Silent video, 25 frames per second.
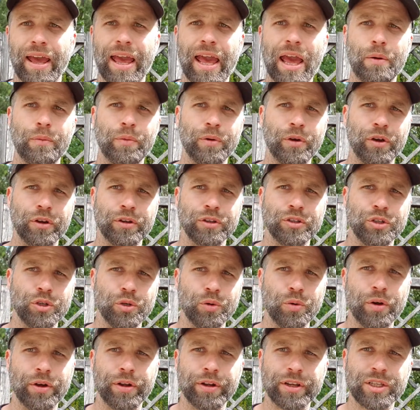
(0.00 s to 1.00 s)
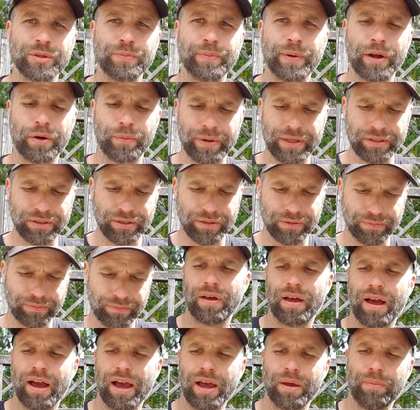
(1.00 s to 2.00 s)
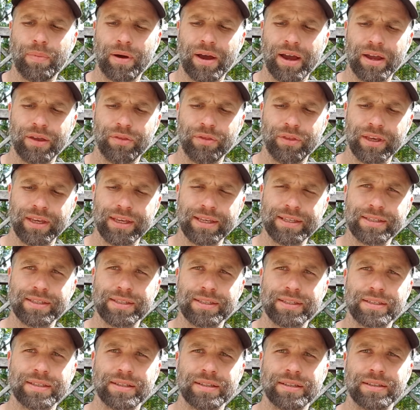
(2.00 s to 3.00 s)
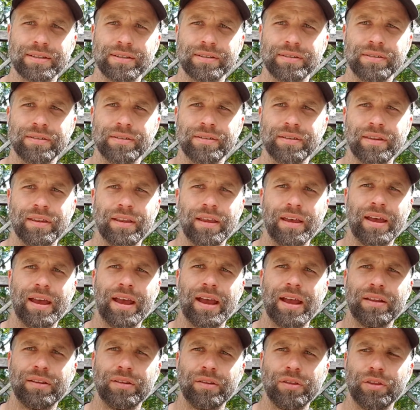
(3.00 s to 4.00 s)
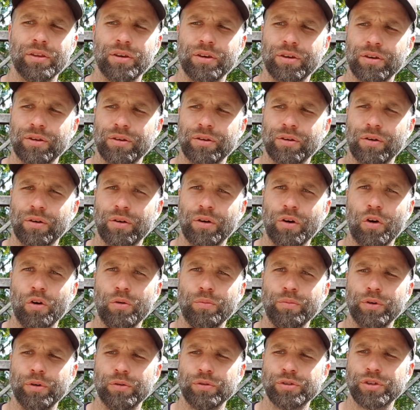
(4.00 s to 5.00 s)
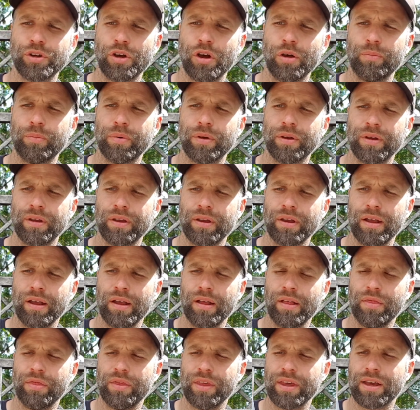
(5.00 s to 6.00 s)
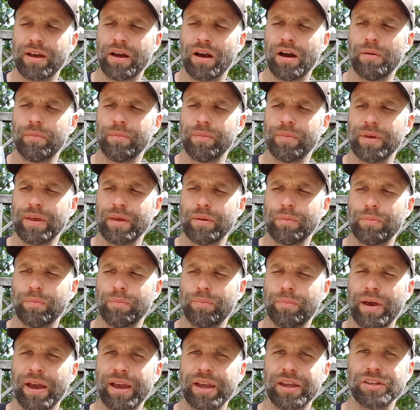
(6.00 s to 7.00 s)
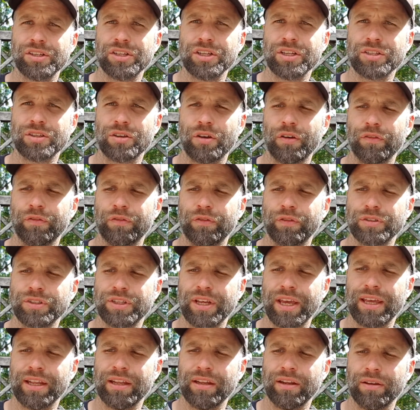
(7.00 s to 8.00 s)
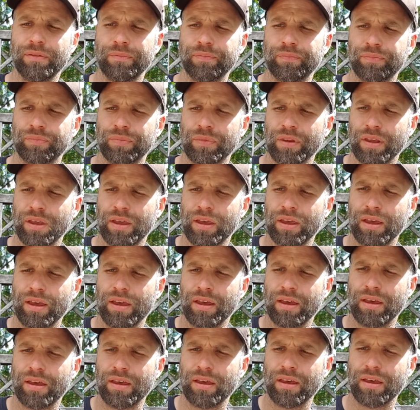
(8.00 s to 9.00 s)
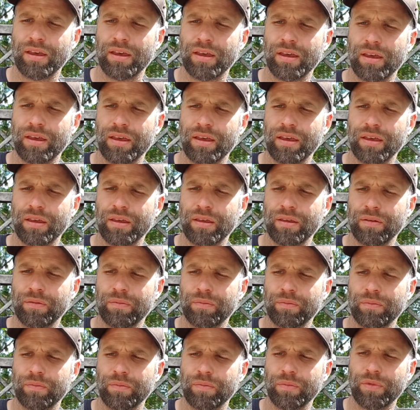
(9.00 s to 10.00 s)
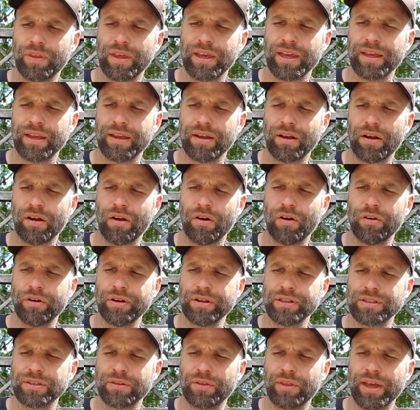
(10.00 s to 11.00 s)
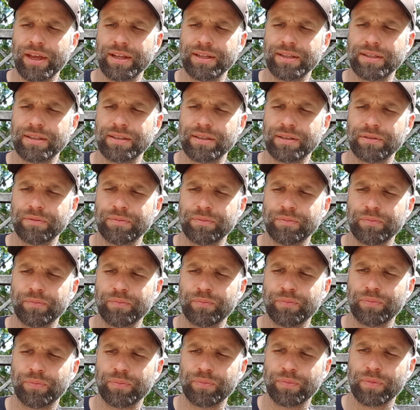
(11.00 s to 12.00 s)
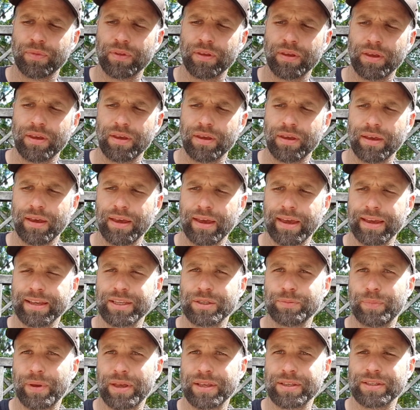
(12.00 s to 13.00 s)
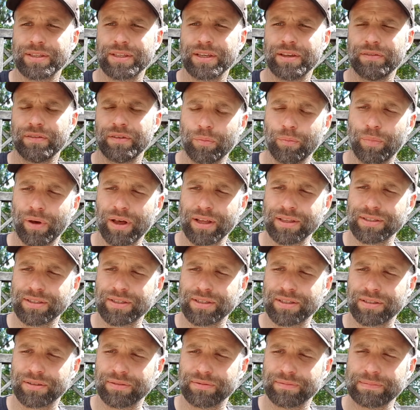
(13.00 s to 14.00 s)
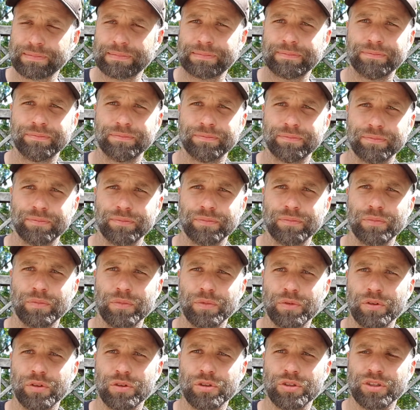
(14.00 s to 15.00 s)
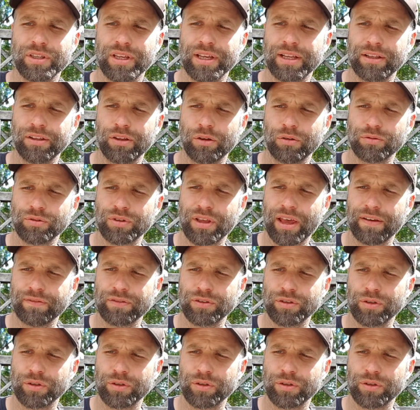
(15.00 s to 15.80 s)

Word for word: and we're going to do an experiment. I buy these at the homebrew shop. They come in packages of 10 and they aren't that expensive but still don't have